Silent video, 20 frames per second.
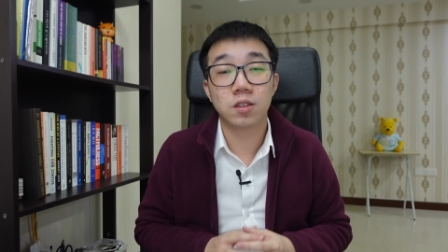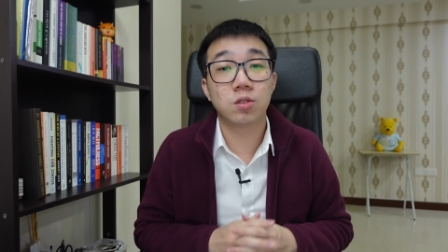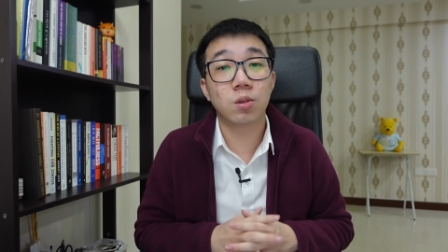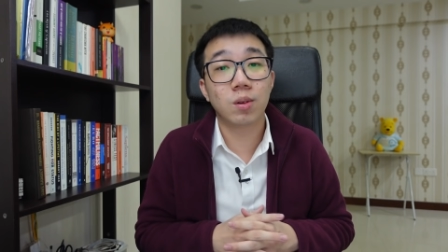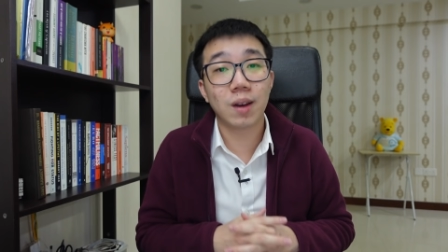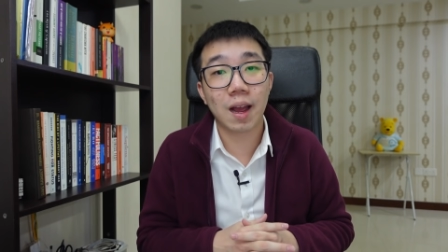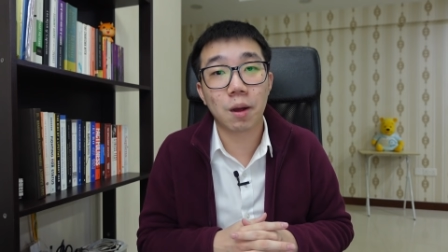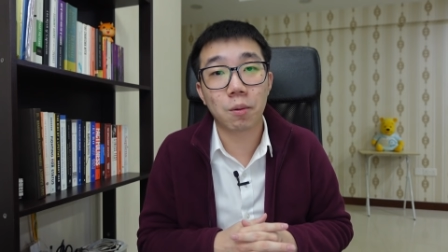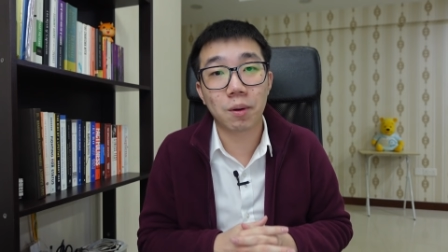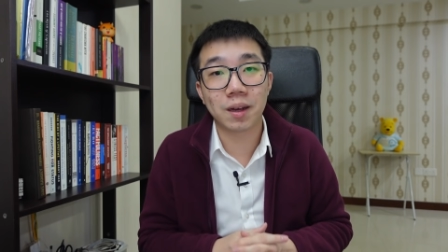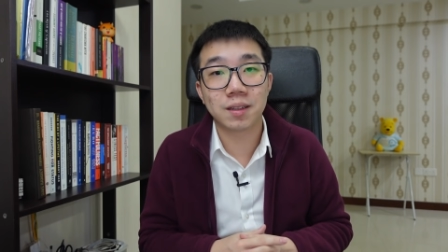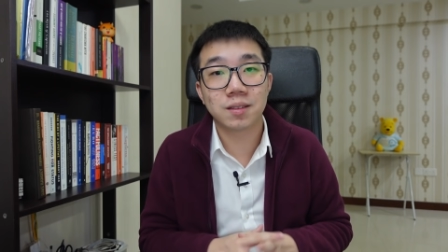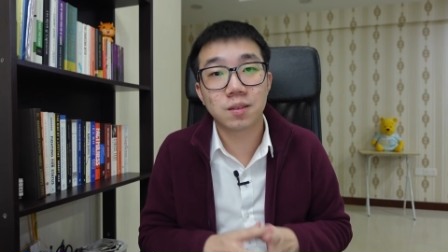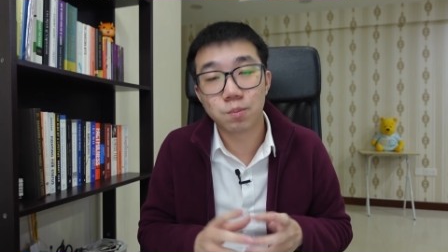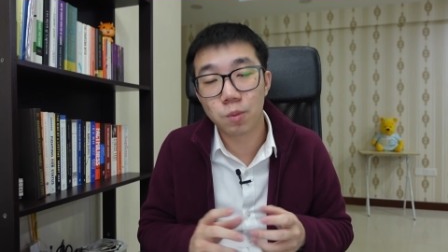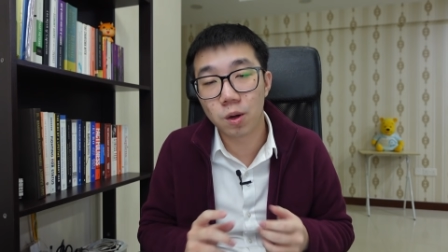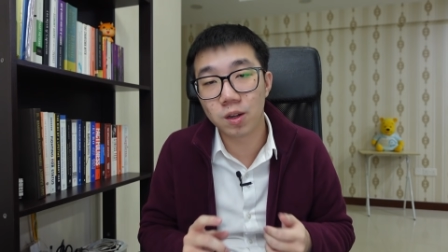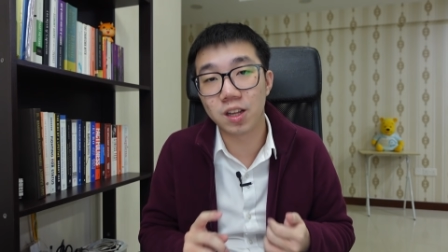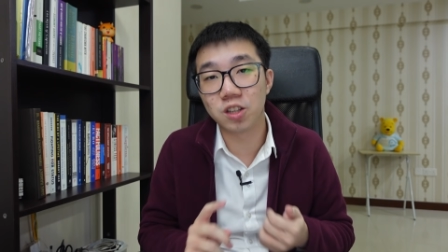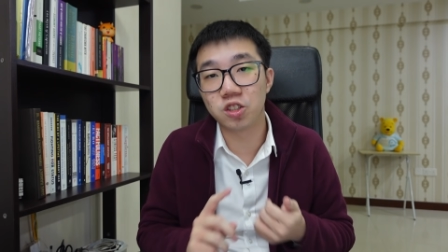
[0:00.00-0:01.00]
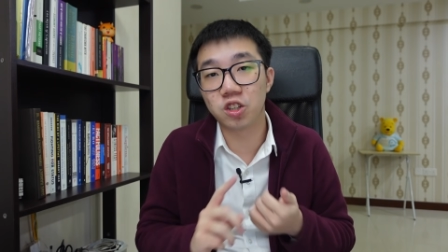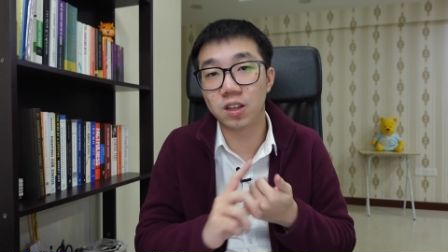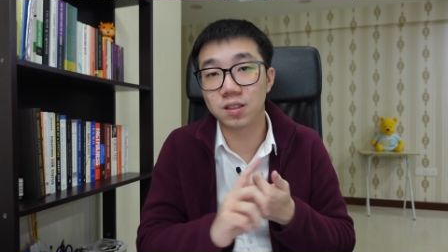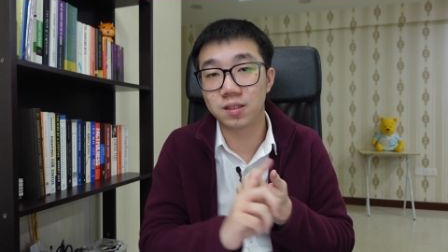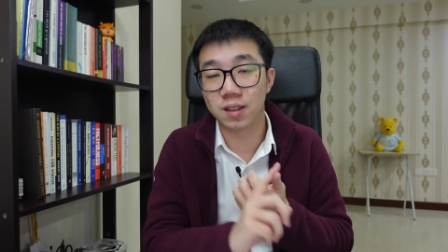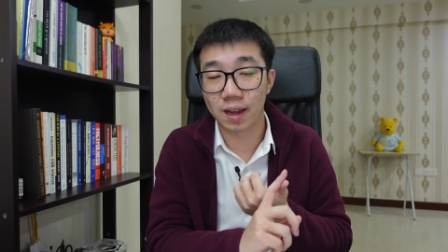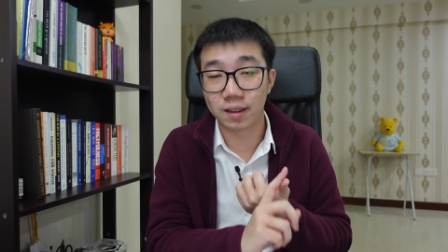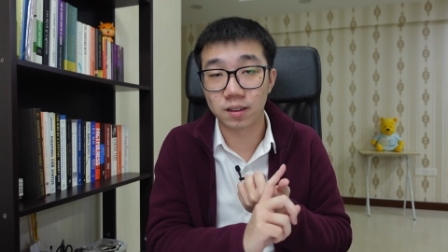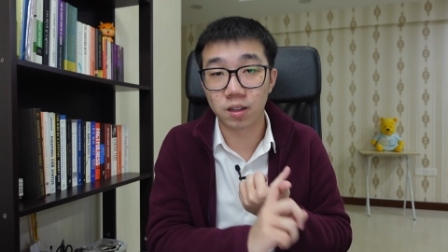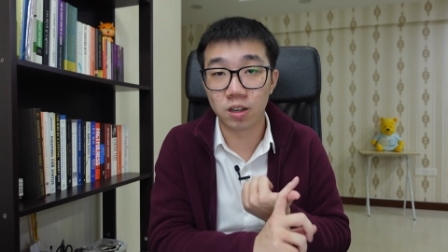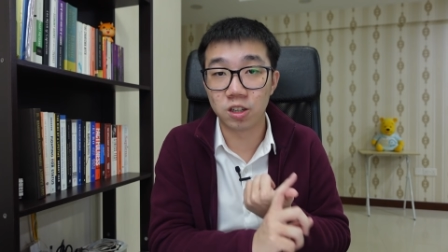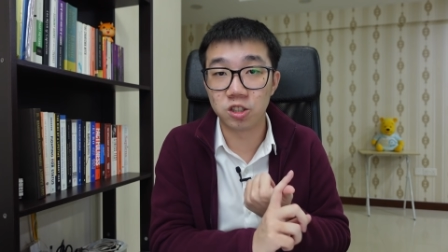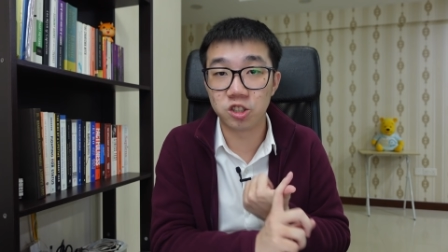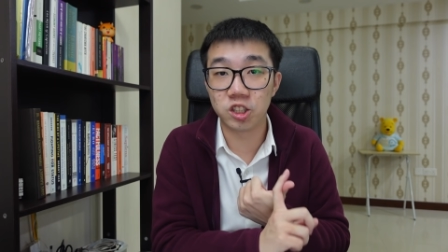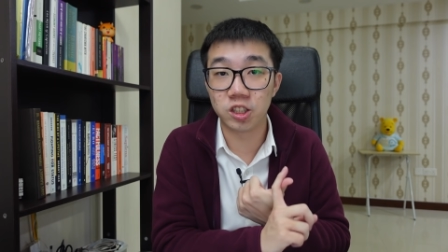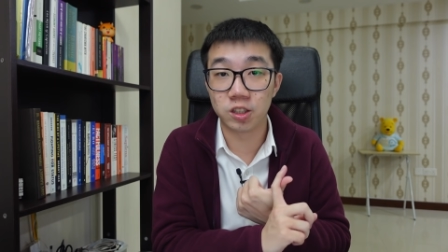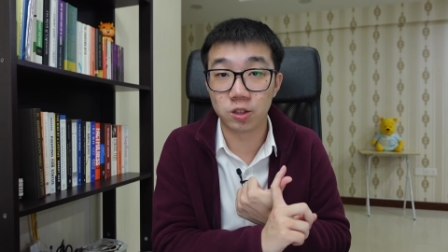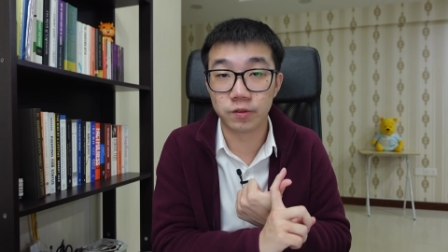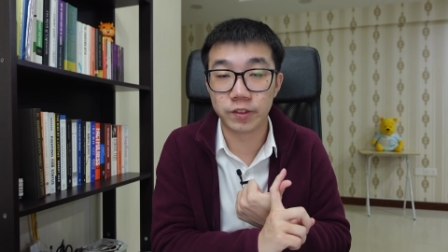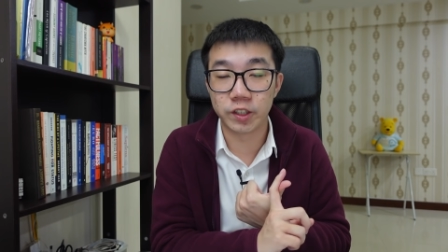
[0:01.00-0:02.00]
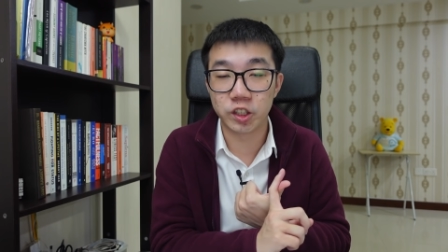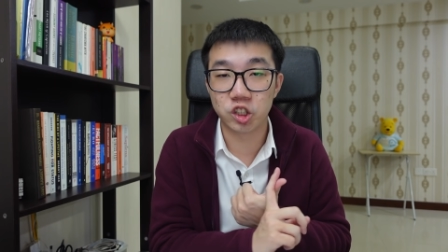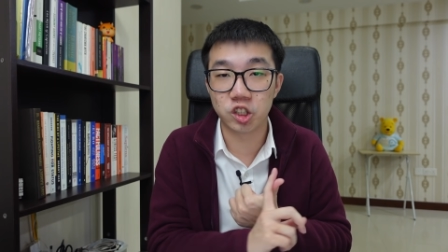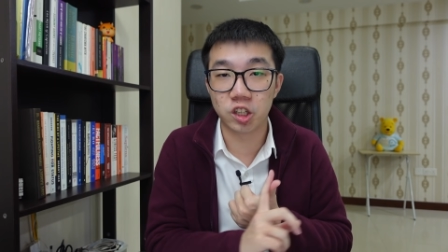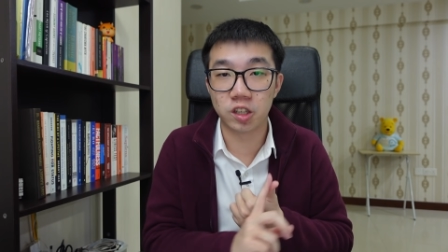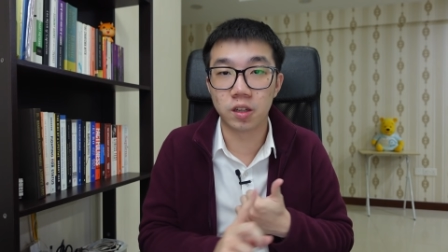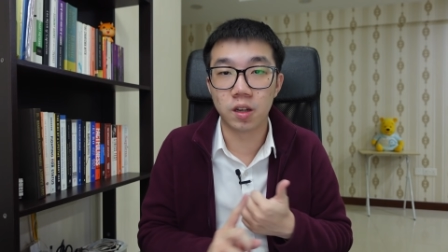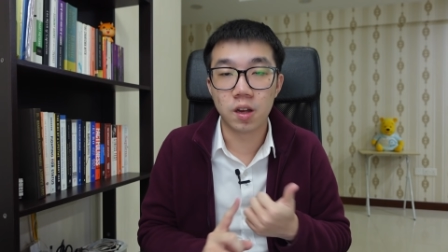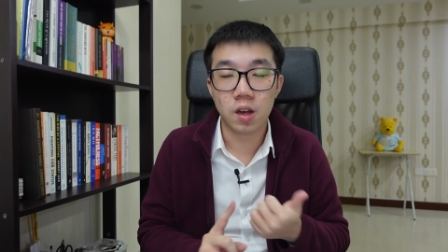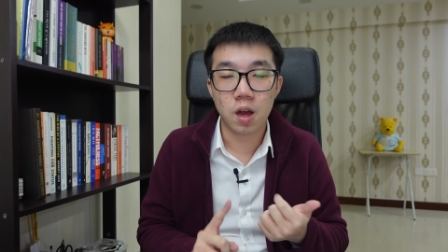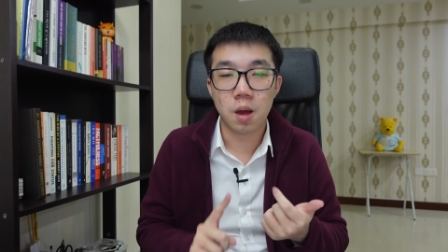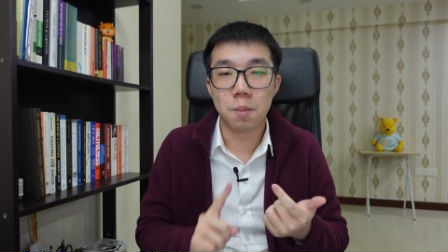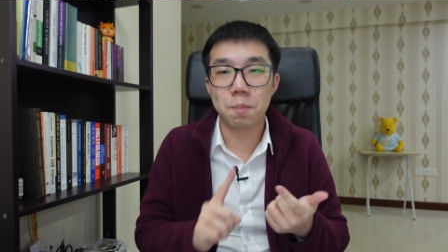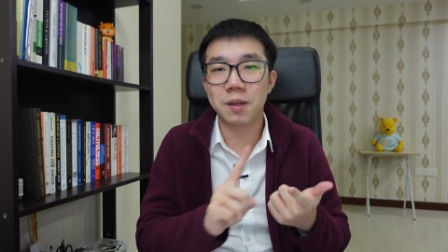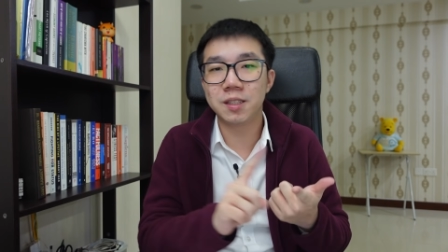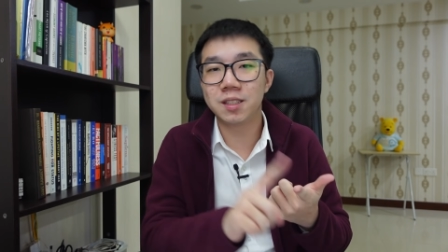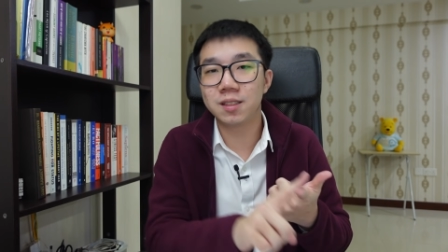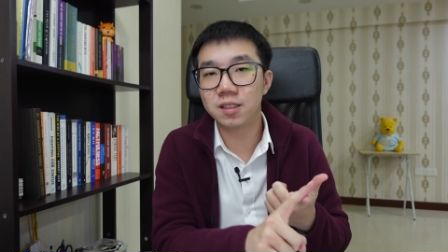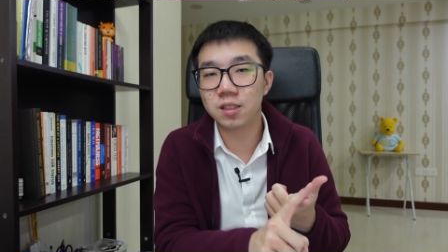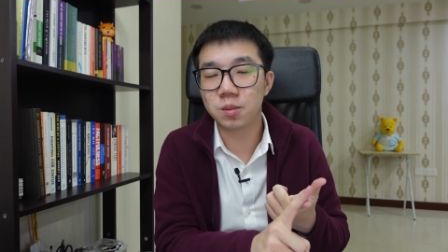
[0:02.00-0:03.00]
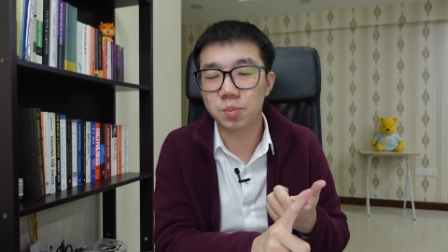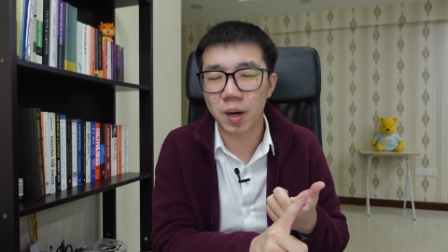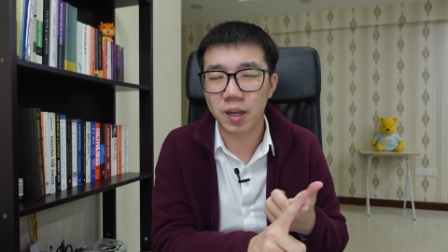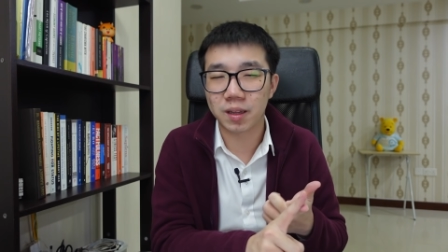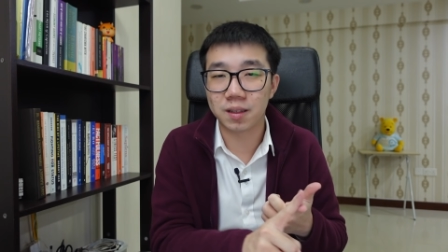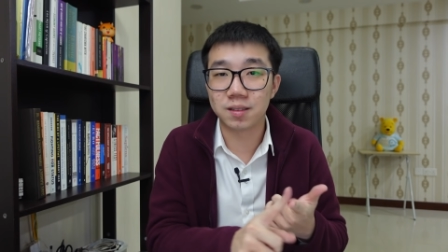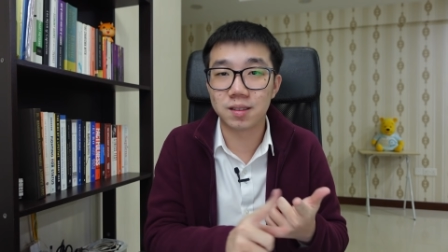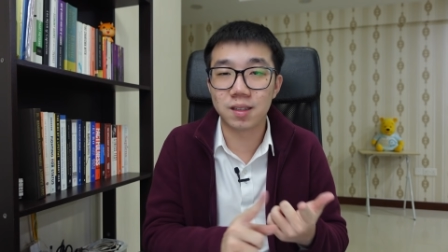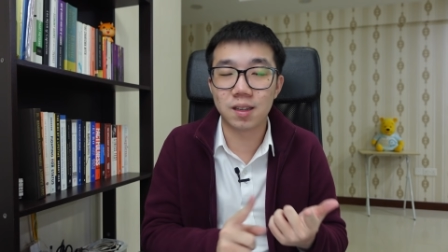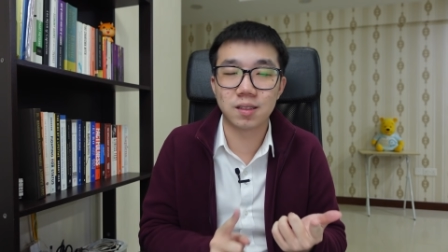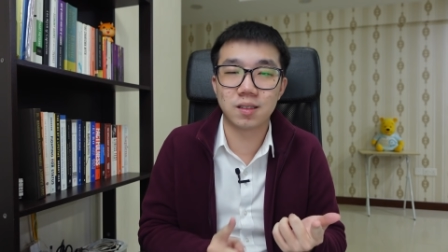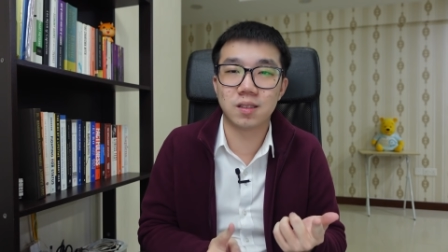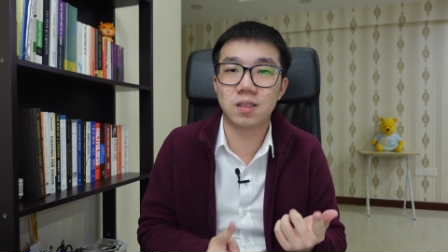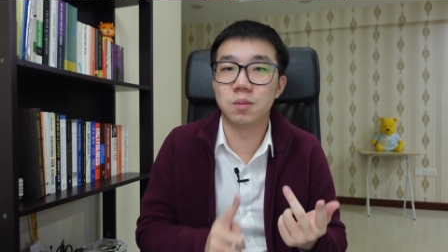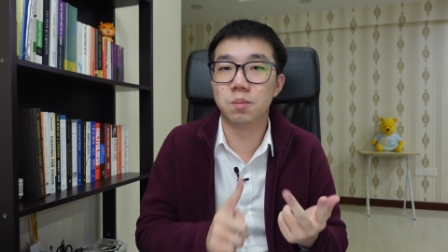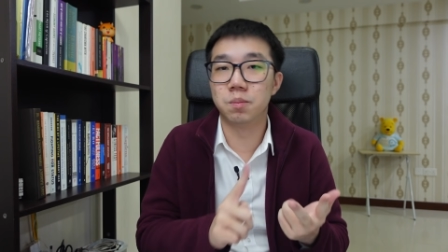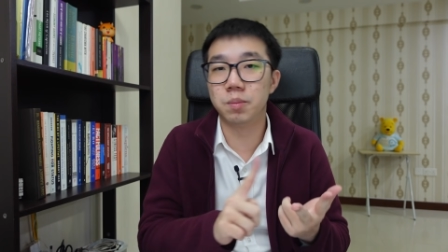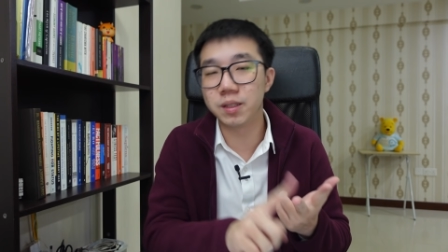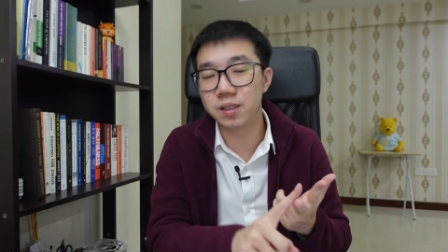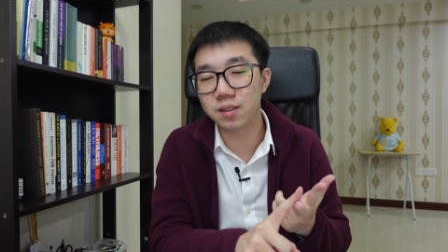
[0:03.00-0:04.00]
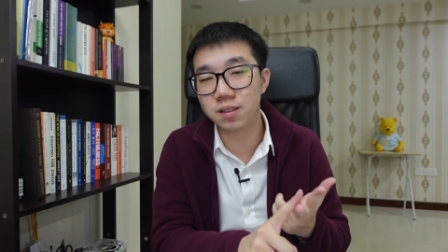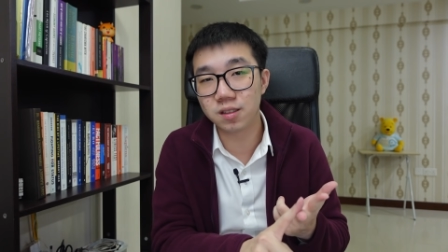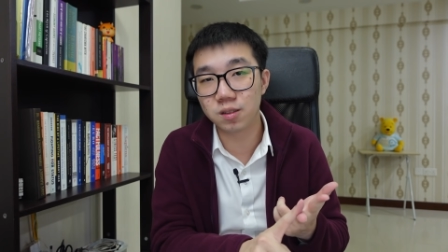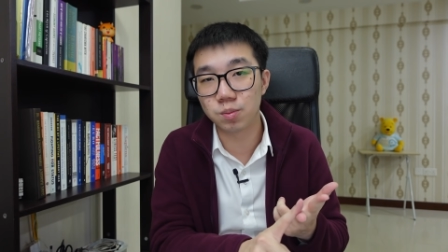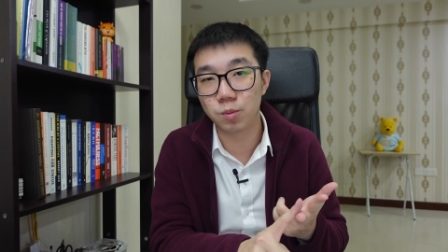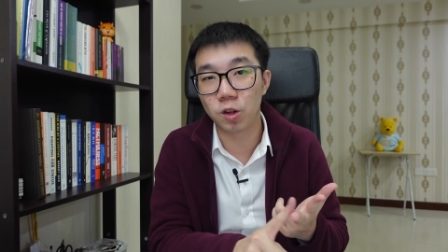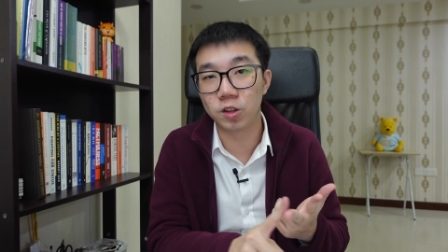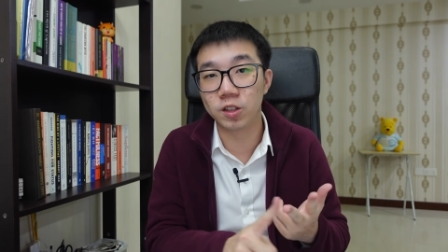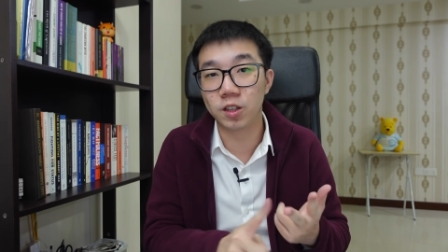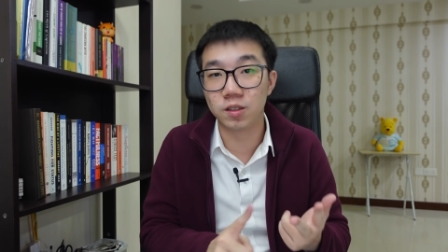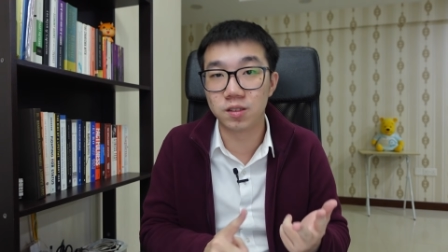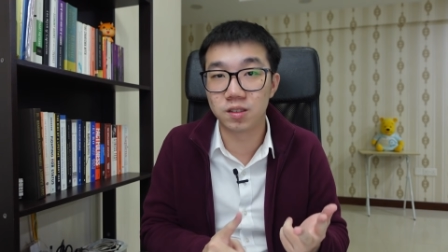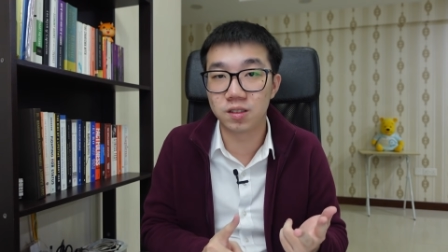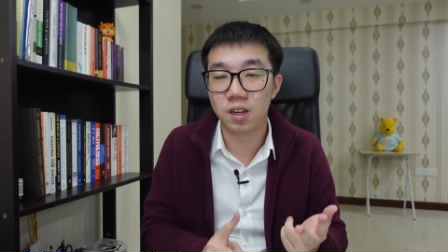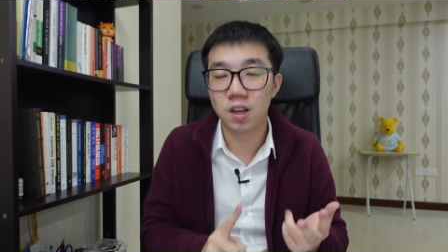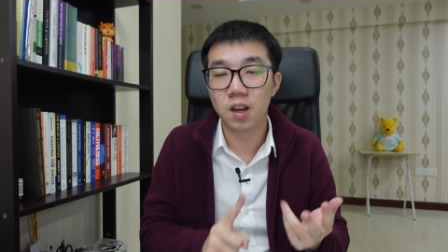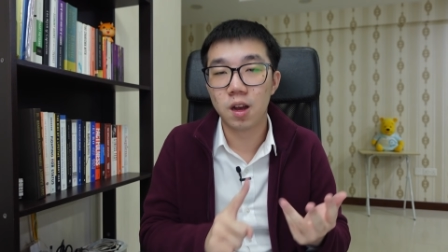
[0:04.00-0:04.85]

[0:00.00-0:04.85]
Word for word: So likewise, more than just technology innovation, business practices, business models,